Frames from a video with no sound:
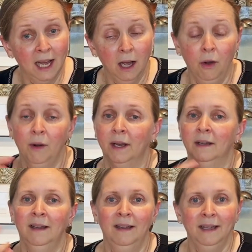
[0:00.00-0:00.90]
out and
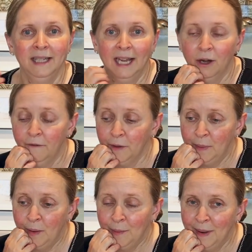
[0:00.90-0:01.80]
take it off the
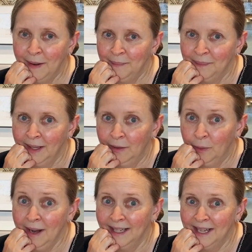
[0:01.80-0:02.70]
bone, but
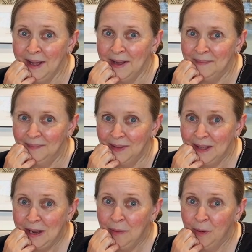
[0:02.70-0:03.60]
we're out of time.
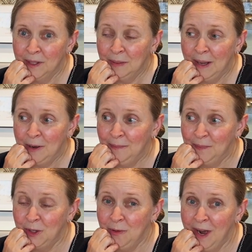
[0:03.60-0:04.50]
The airport's about
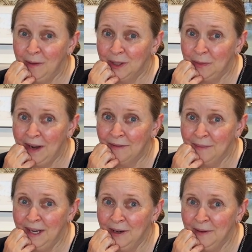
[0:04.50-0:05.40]
2 hours away
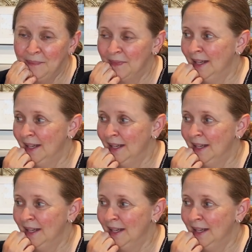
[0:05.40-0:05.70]
from here,